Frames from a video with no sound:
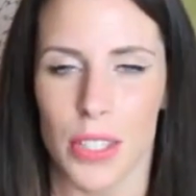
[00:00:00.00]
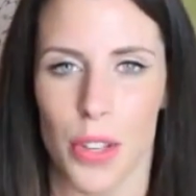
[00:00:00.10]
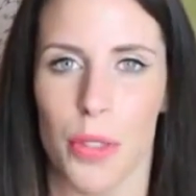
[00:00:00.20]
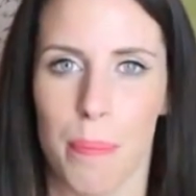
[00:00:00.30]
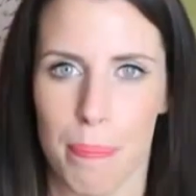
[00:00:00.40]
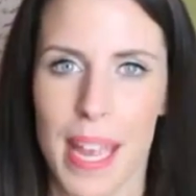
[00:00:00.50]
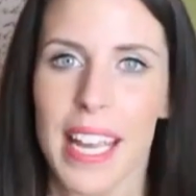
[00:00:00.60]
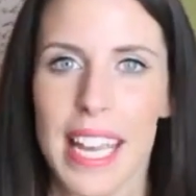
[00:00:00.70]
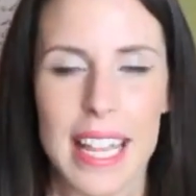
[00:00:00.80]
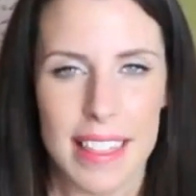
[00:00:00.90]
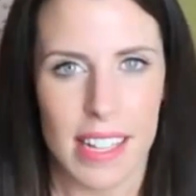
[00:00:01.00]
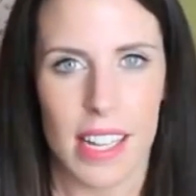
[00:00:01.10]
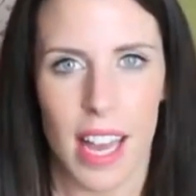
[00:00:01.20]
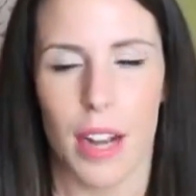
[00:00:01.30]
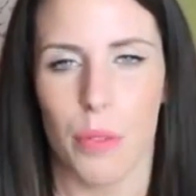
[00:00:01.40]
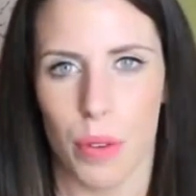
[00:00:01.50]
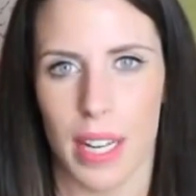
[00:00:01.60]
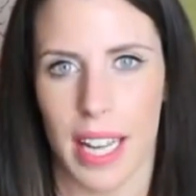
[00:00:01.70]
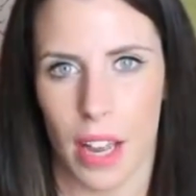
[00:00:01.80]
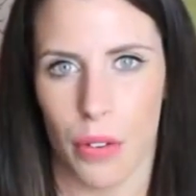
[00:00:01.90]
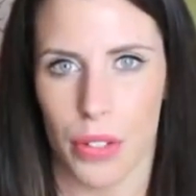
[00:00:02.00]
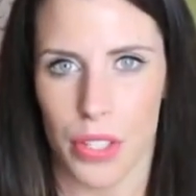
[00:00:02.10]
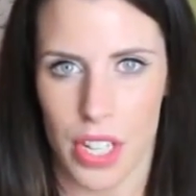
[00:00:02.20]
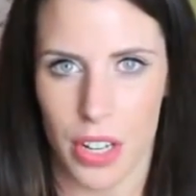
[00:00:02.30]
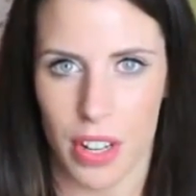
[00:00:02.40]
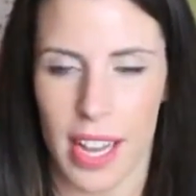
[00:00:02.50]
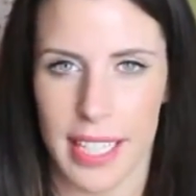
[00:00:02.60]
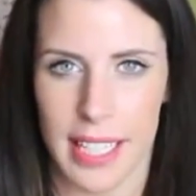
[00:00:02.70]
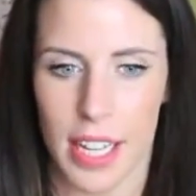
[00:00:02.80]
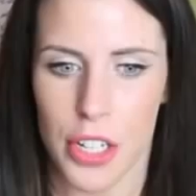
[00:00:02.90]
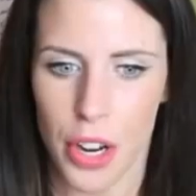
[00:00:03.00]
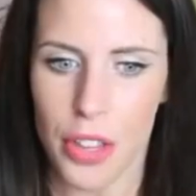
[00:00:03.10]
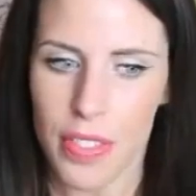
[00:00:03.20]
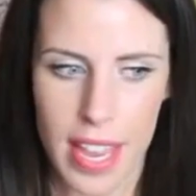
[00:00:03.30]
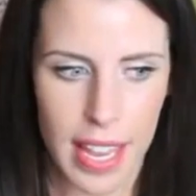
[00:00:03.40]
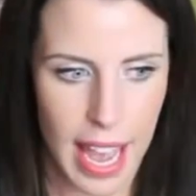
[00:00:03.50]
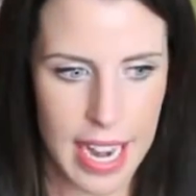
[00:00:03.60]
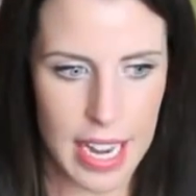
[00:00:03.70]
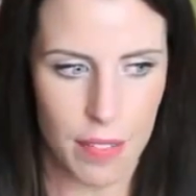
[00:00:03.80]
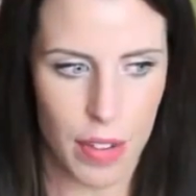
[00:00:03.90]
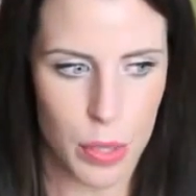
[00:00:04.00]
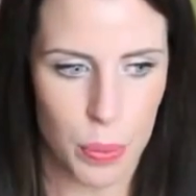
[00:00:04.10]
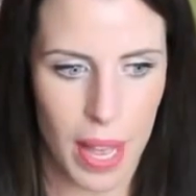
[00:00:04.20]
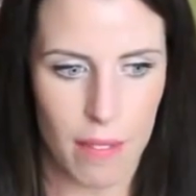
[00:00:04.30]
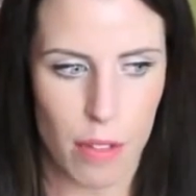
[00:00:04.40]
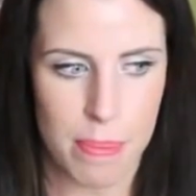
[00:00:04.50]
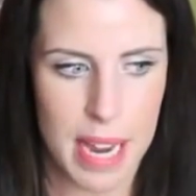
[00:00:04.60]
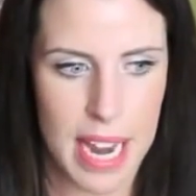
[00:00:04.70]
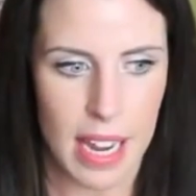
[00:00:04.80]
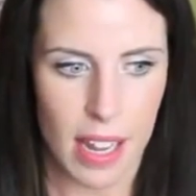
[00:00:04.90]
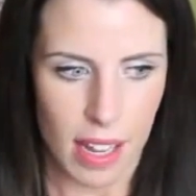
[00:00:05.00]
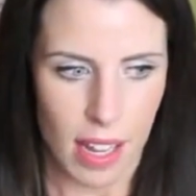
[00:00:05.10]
So the big key thing I kind of want to get across to you guys is I don't think any of us will ever be